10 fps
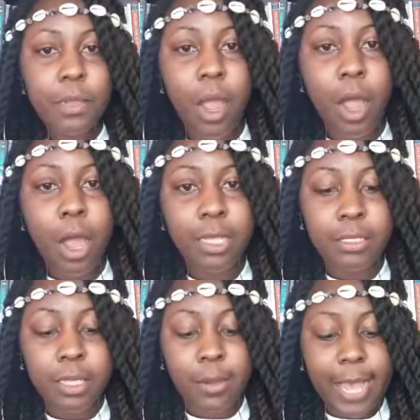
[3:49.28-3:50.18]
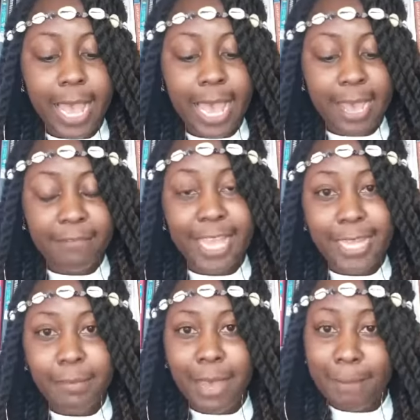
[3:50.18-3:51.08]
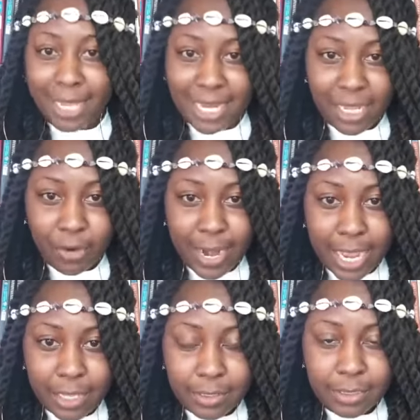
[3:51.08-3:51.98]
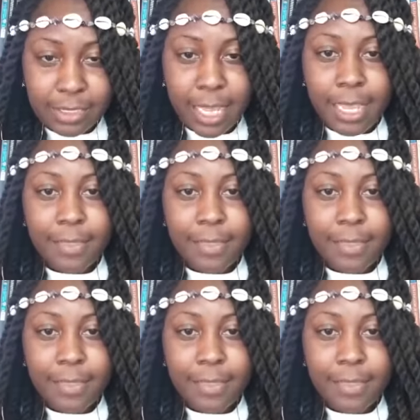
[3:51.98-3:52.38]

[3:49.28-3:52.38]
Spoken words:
also I have like my mini crowns